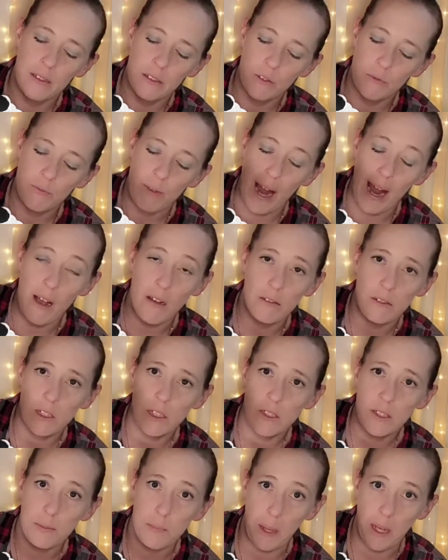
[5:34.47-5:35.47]
round
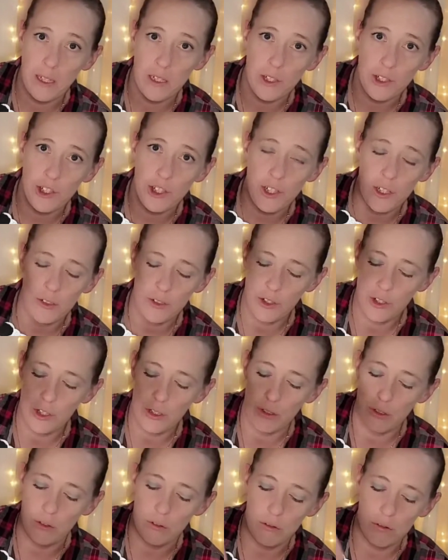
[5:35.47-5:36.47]
sponge
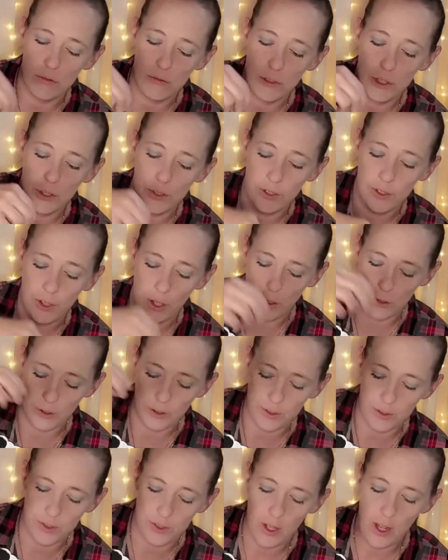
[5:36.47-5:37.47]
to do the
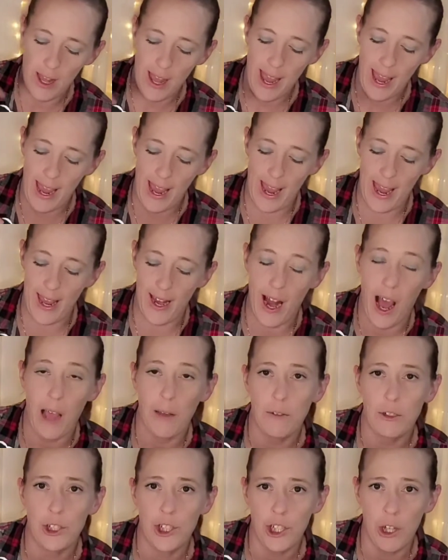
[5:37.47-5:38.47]
circles. And I
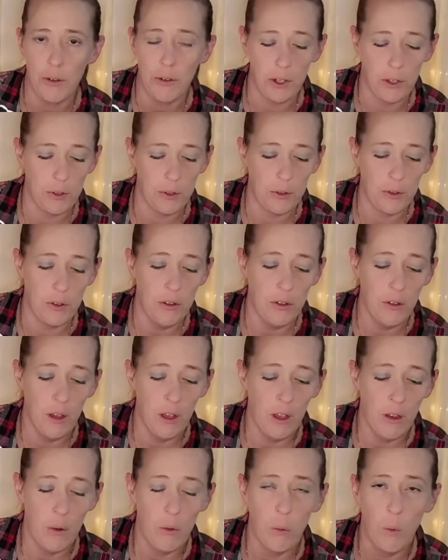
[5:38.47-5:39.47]
will show you
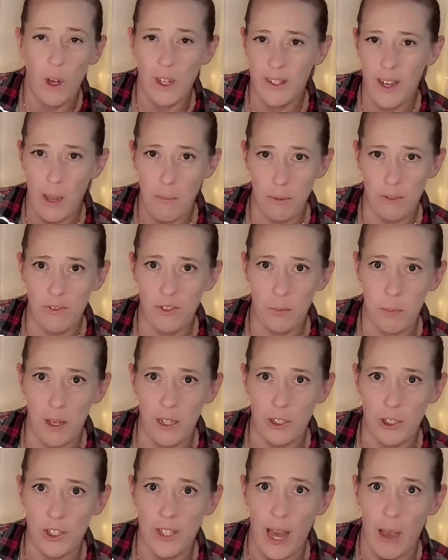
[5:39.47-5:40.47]
what type of
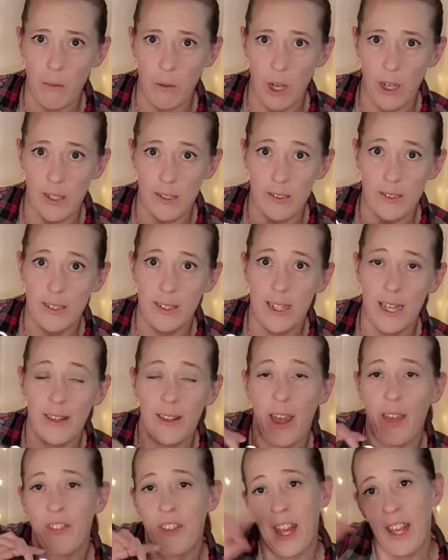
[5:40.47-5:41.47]
sponge that was
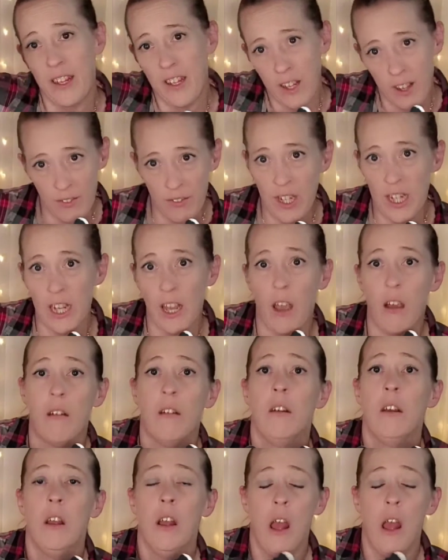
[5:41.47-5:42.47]
at the end of the video.